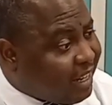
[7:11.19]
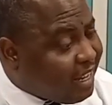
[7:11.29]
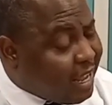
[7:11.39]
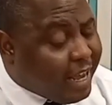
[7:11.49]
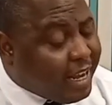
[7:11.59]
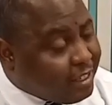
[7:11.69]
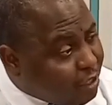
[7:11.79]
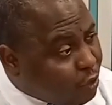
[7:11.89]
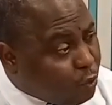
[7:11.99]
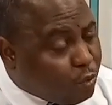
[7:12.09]
I can tell
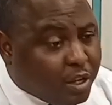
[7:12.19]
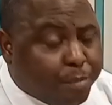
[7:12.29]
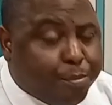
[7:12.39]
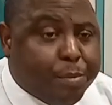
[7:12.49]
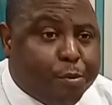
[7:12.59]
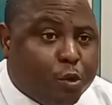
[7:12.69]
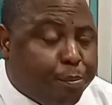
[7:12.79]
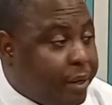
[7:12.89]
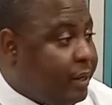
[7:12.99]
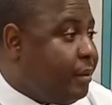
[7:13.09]
you, people don't pay
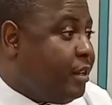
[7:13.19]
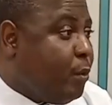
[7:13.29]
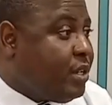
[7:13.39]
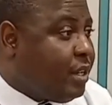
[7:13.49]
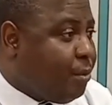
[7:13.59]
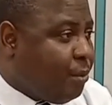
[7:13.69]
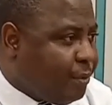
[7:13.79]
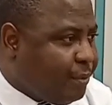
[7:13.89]
it in the Western world.